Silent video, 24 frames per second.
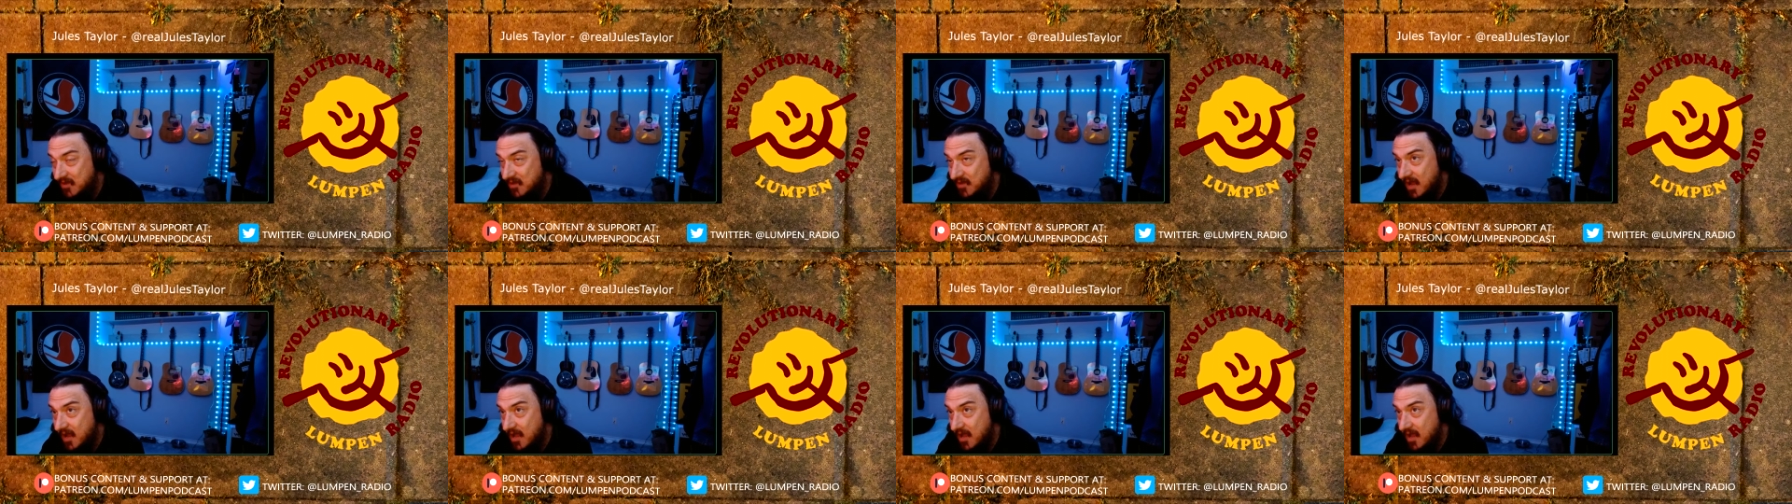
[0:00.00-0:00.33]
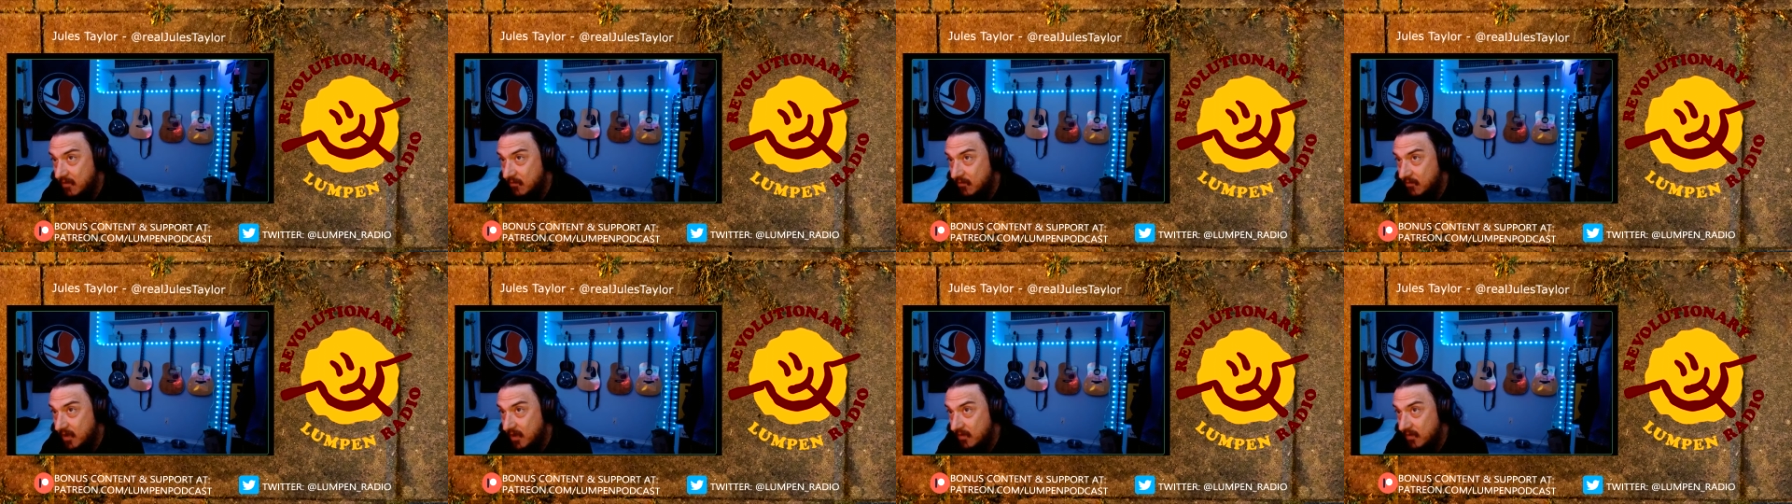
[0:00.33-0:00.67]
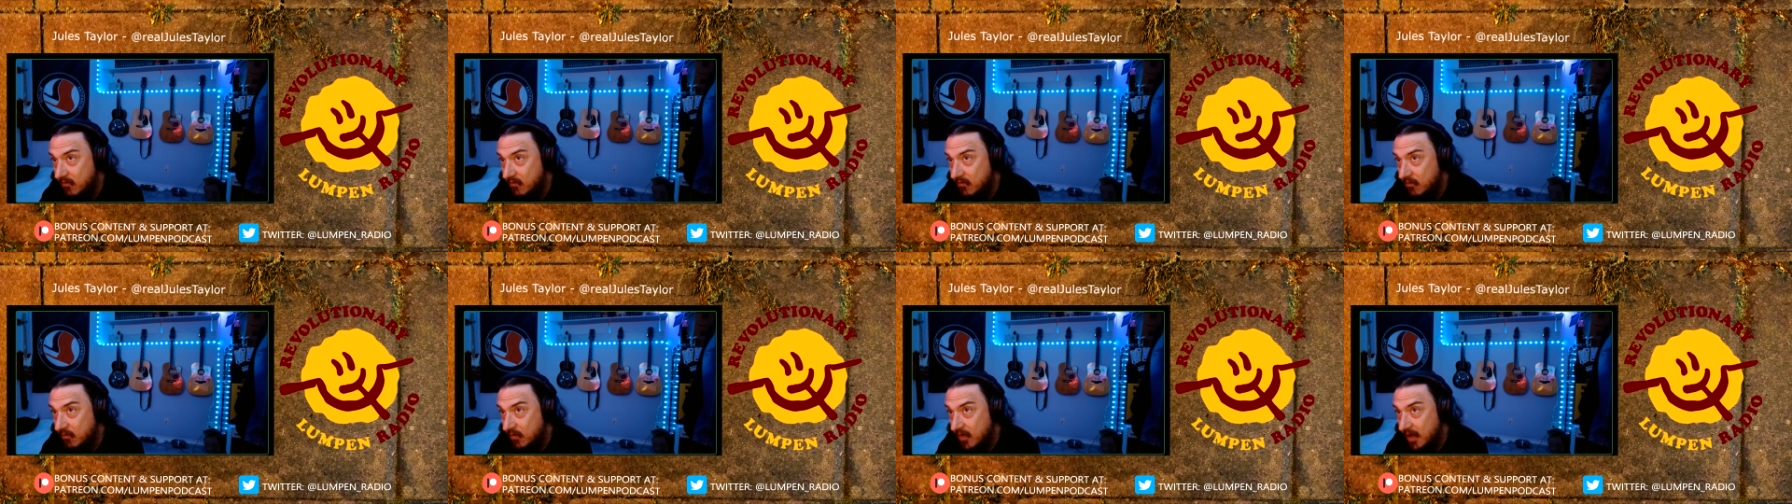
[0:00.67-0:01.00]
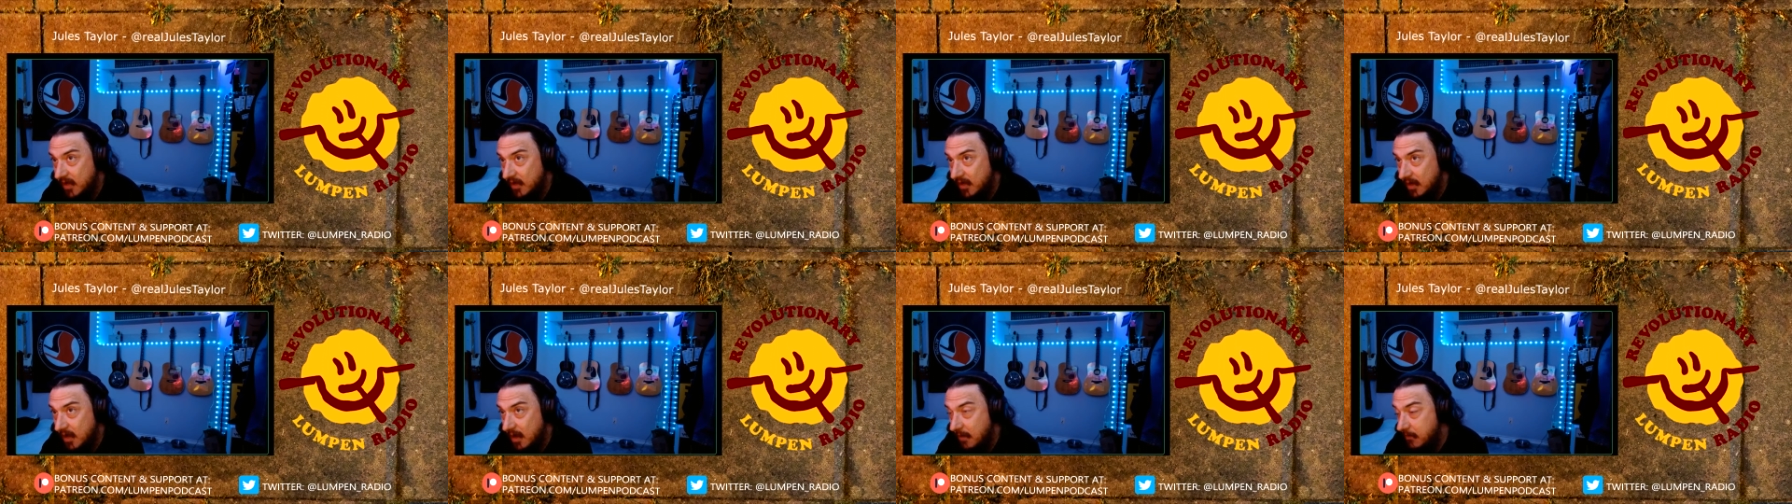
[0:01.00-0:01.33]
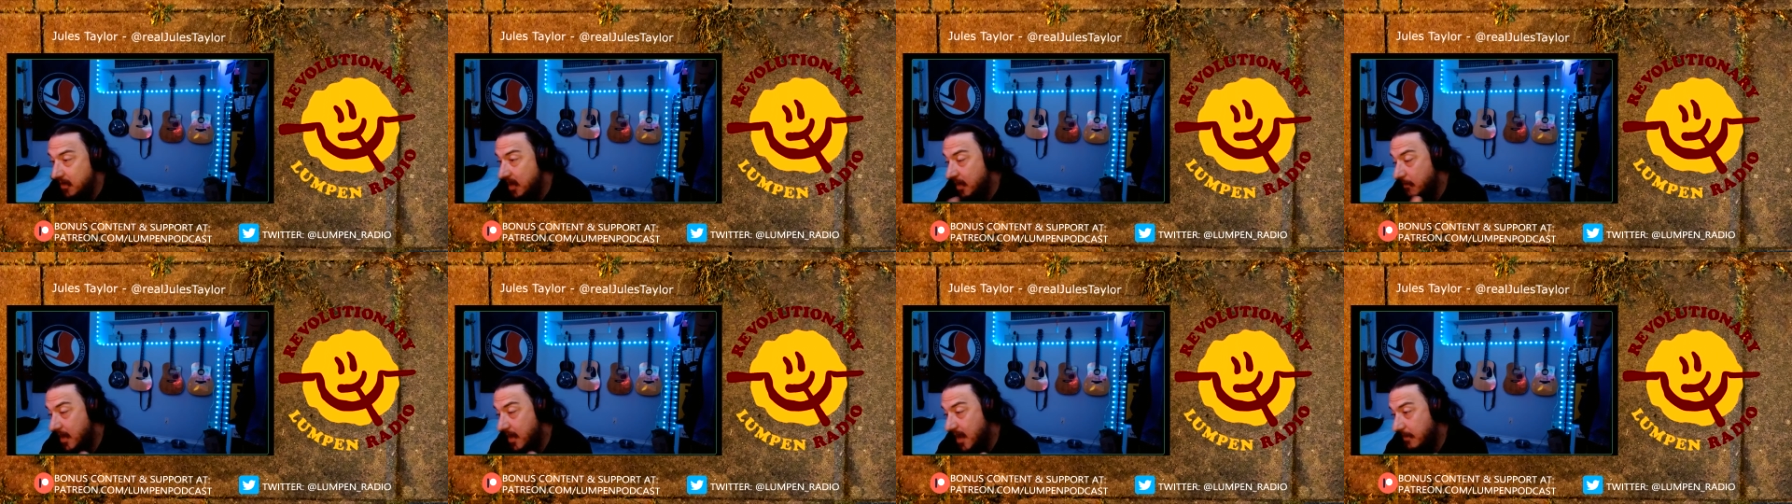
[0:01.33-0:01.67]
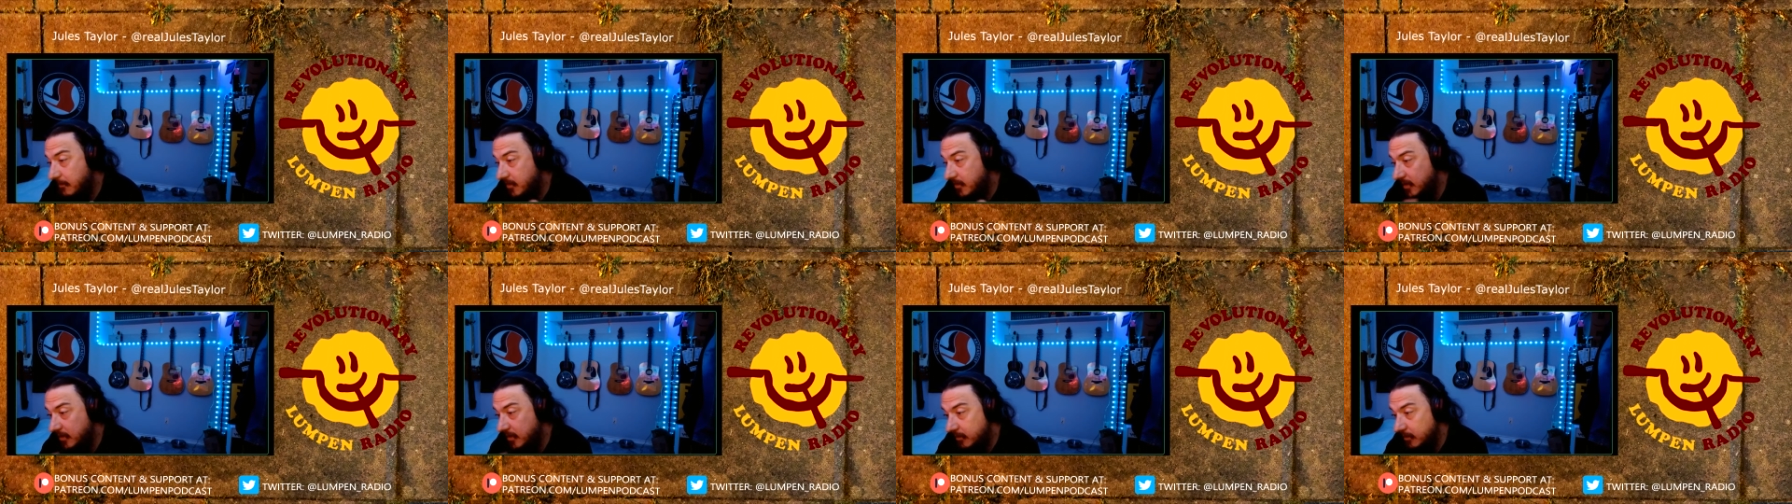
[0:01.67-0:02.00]
have like, I mean, I'm
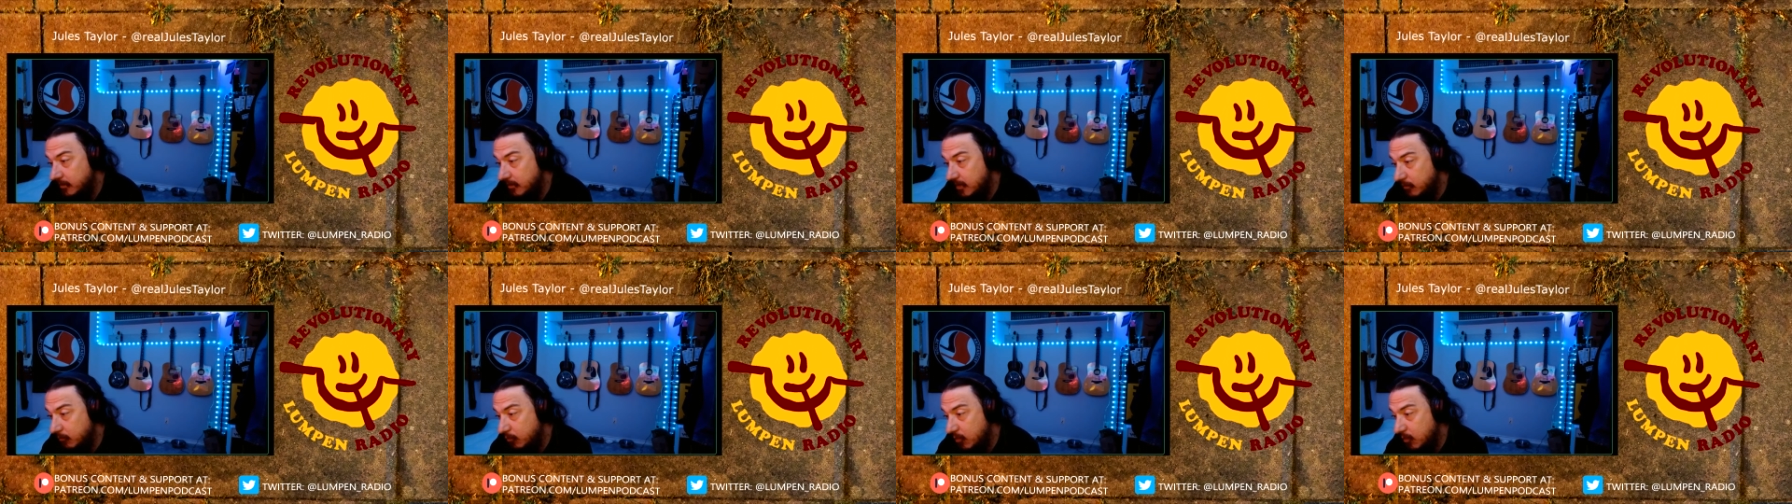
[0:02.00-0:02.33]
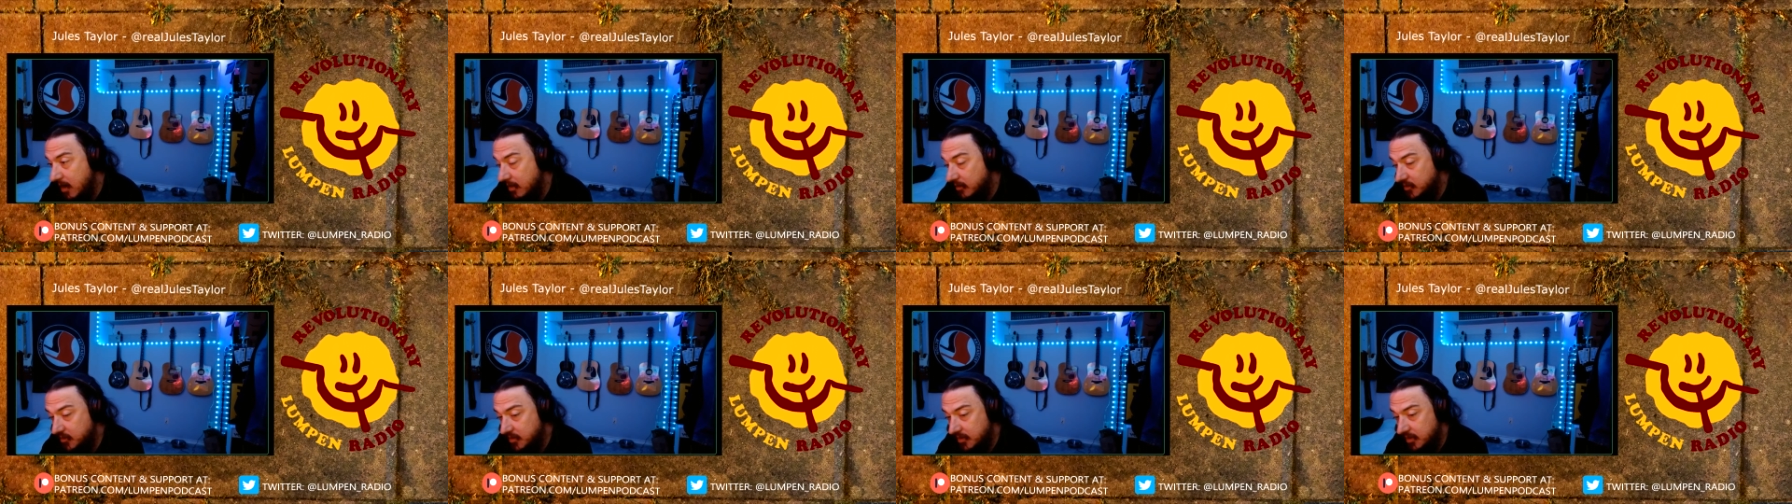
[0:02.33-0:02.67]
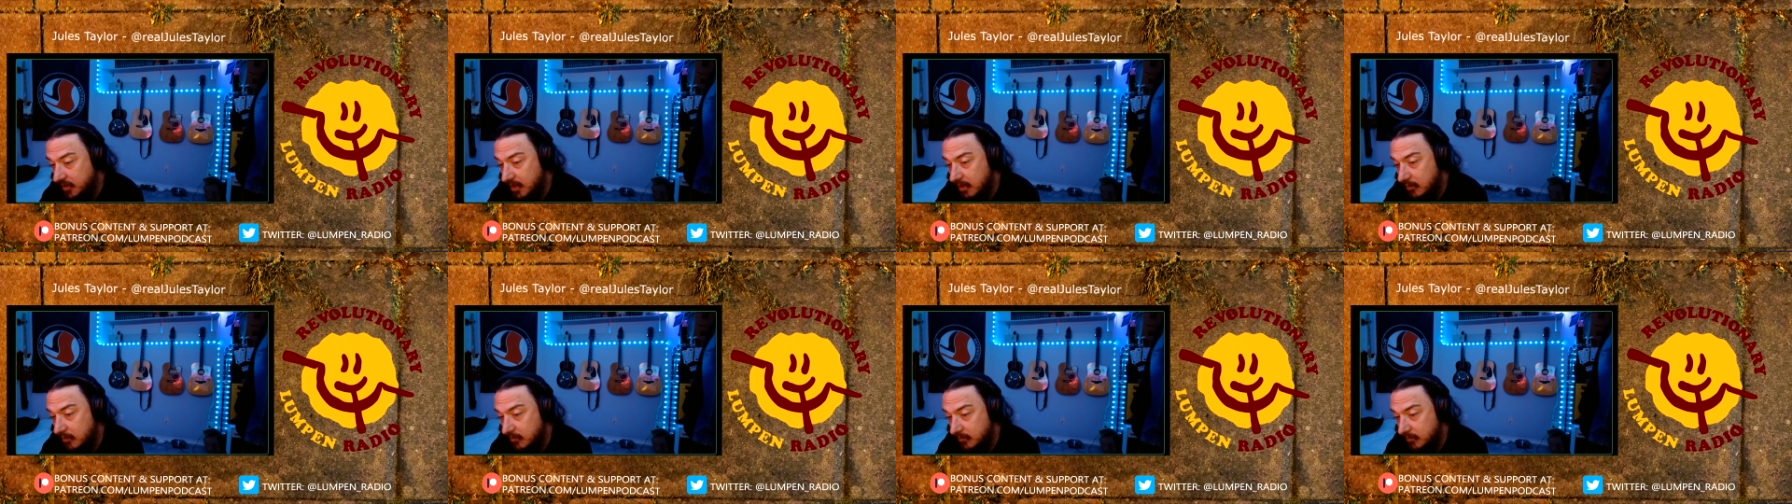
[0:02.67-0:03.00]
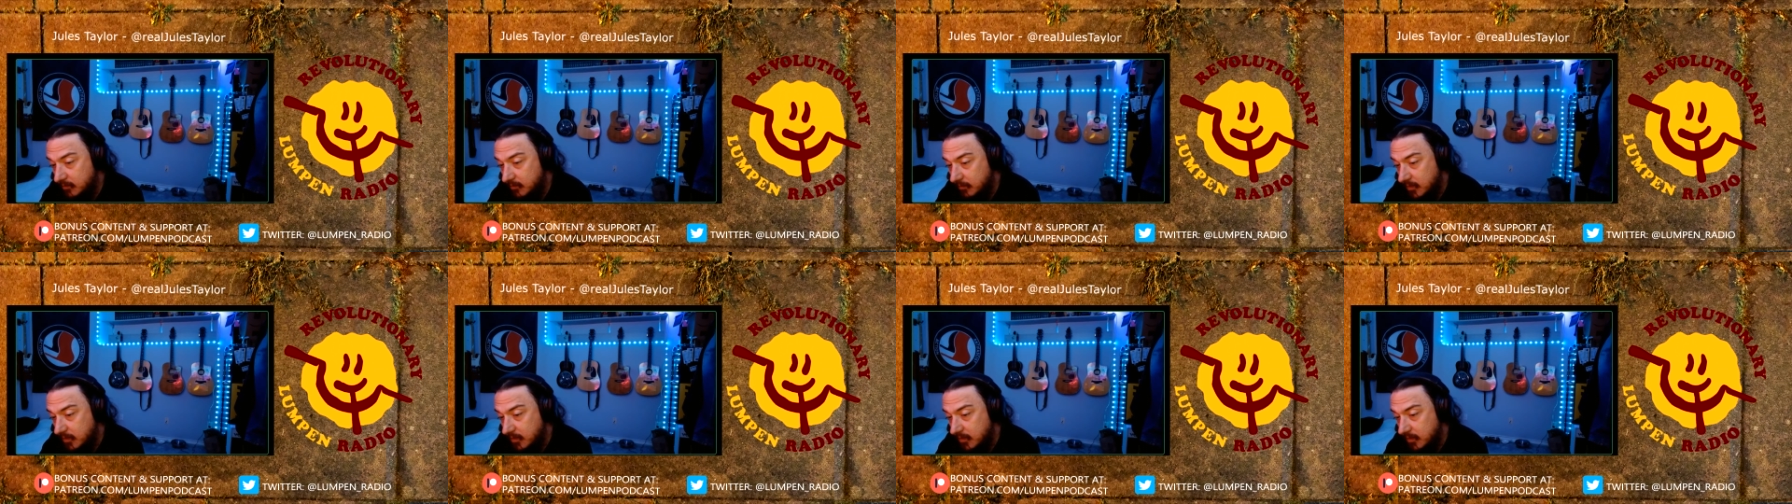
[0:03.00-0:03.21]
happy and proud to say that I've